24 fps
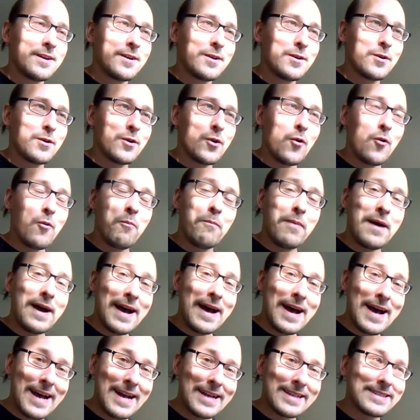go
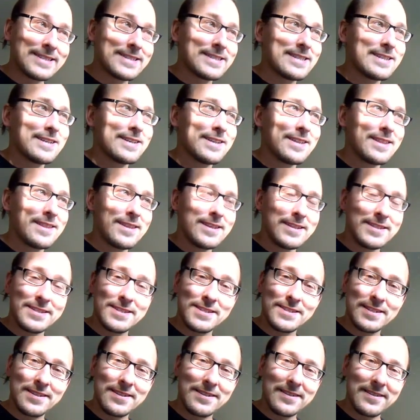past
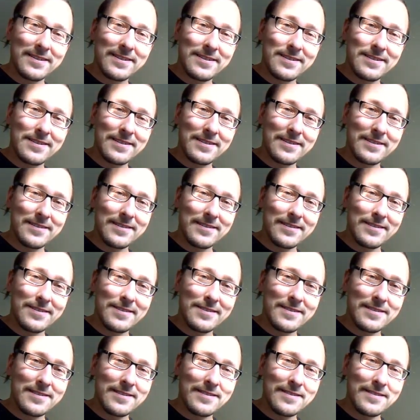this
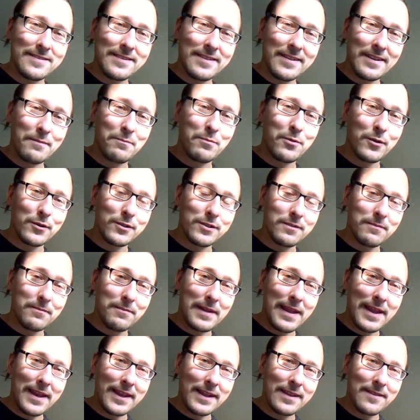important
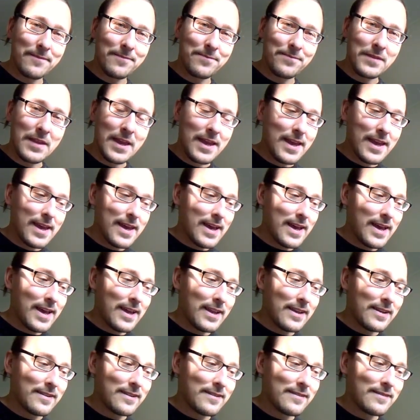planet,
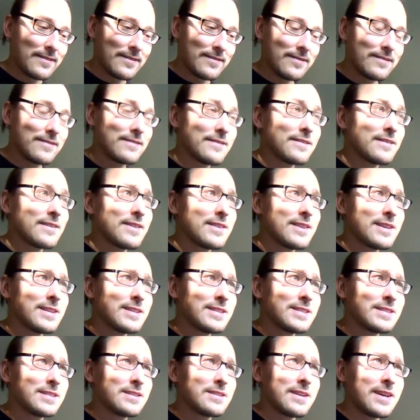and this
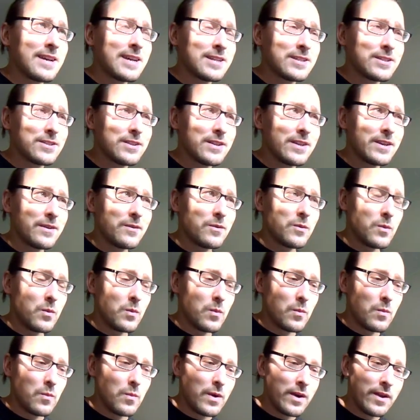is actually
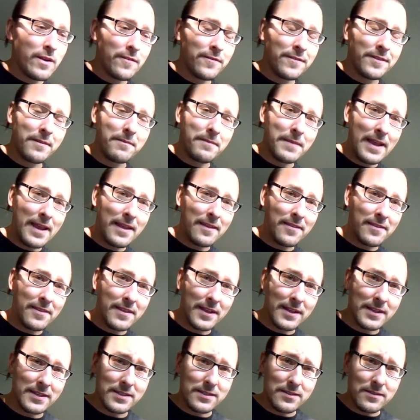one of the main
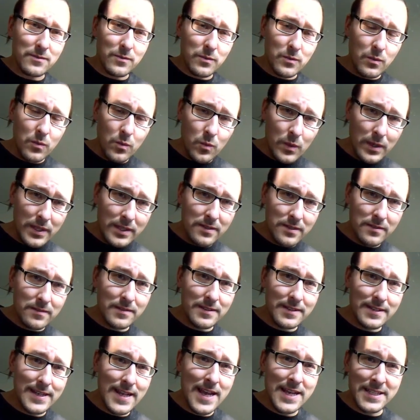things what
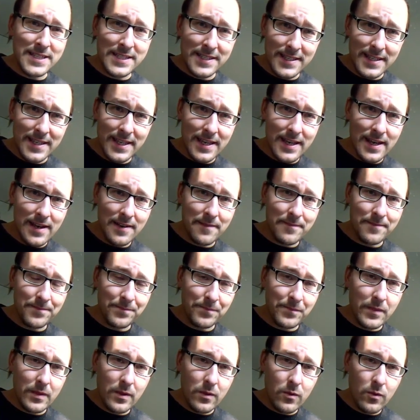Dasdia
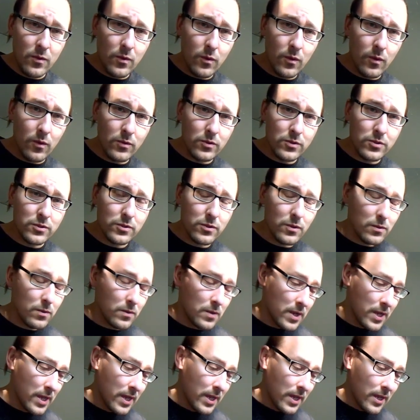also
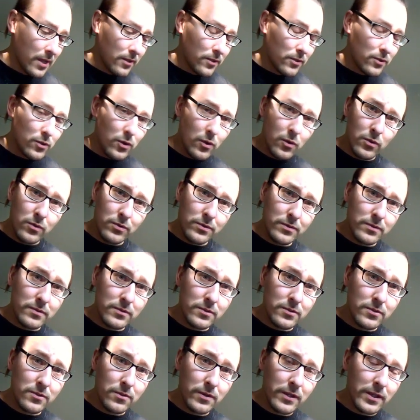told
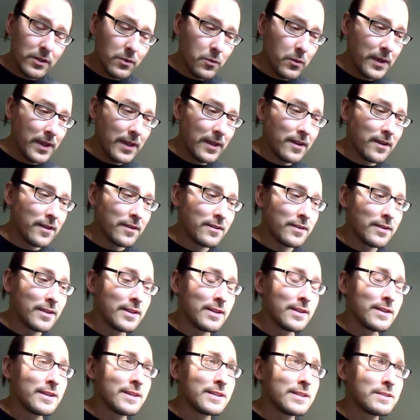during the weekend in
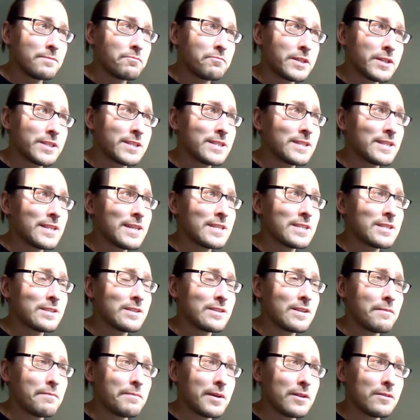his presentation
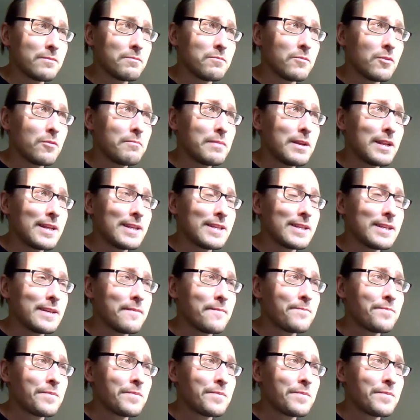about mobility.